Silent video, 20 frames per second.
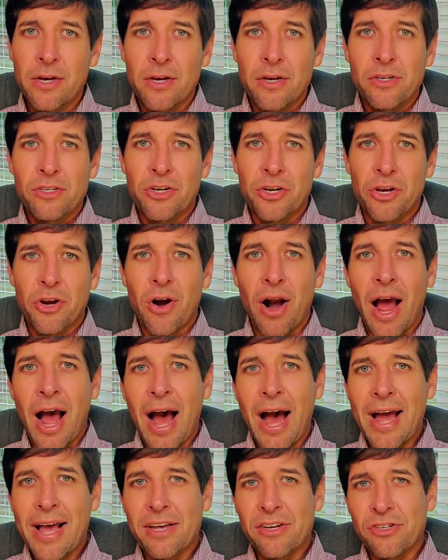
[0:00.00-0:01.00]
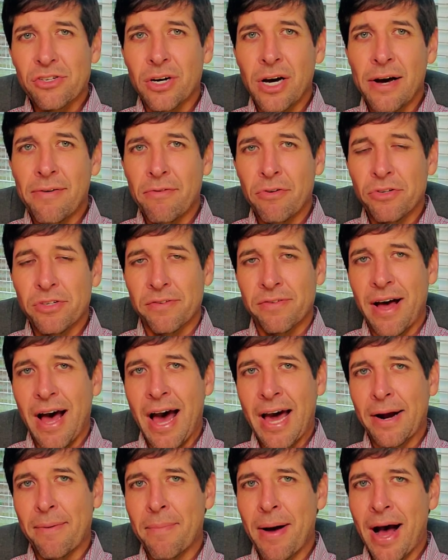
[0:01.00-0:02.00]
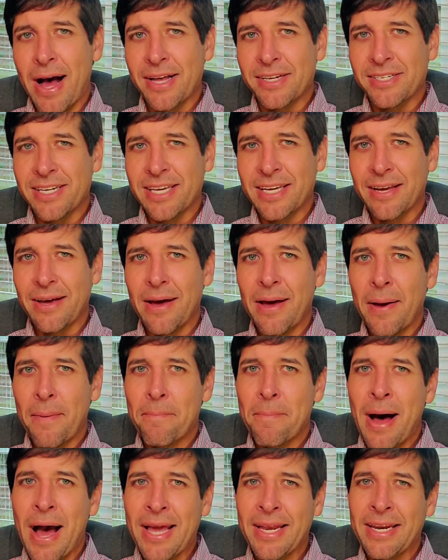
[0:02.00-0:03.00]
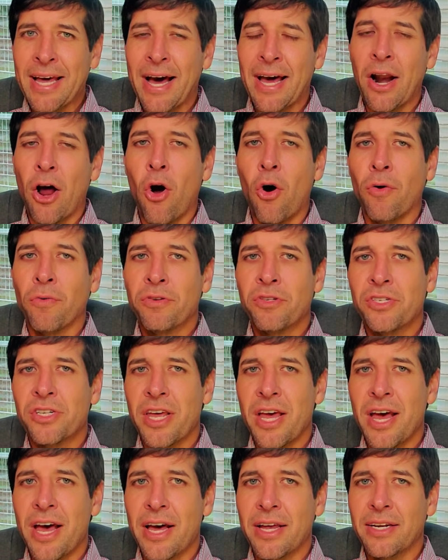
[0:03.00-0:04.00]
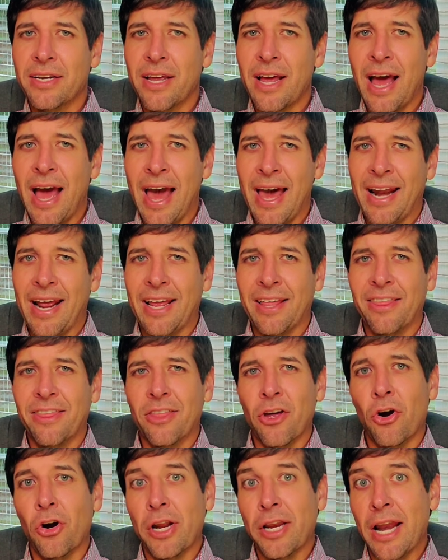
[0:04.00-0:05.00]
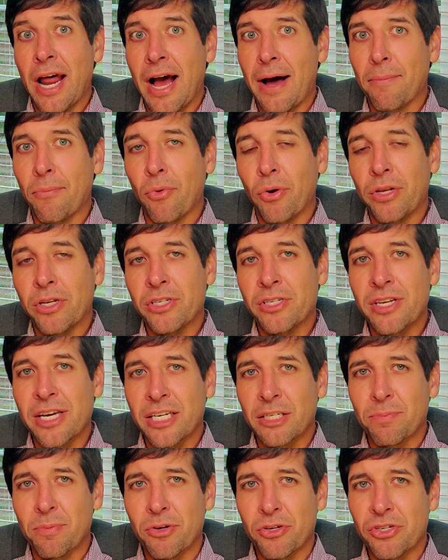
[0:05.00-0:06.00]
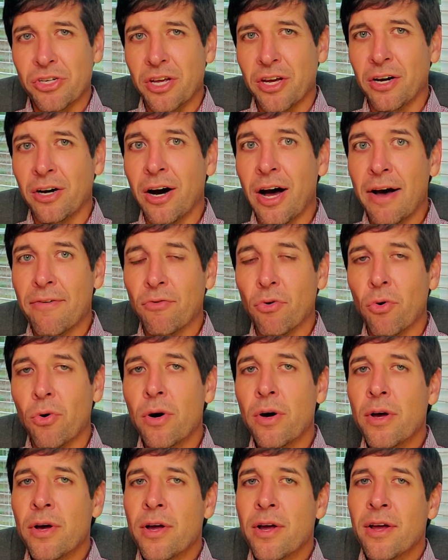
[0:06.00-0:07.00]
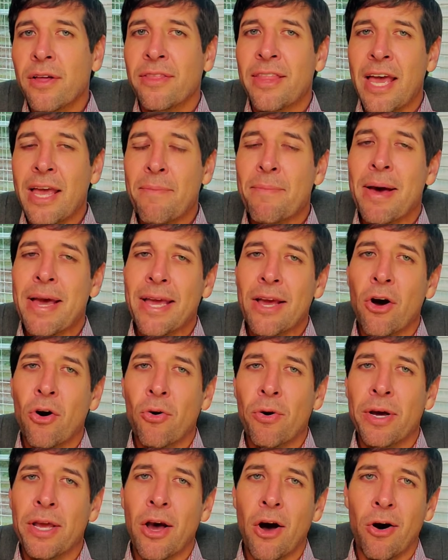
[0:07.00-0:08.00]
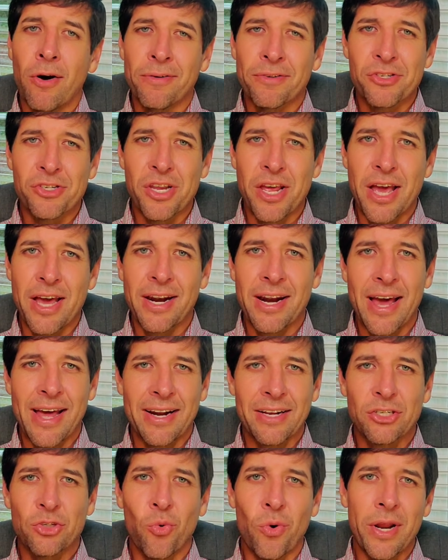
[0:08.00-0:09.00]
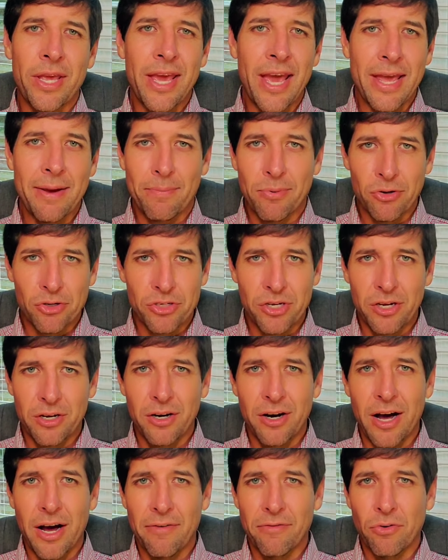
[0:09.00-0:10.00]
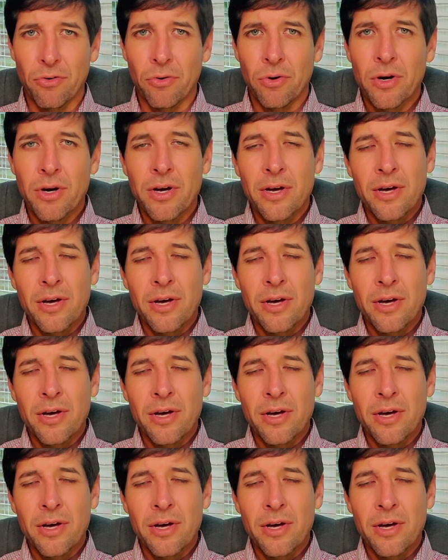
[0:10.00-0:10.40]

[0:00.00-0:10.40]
So your highest levels of itemizing might not offset at a 39.6% level. They may only offset at a 28% level.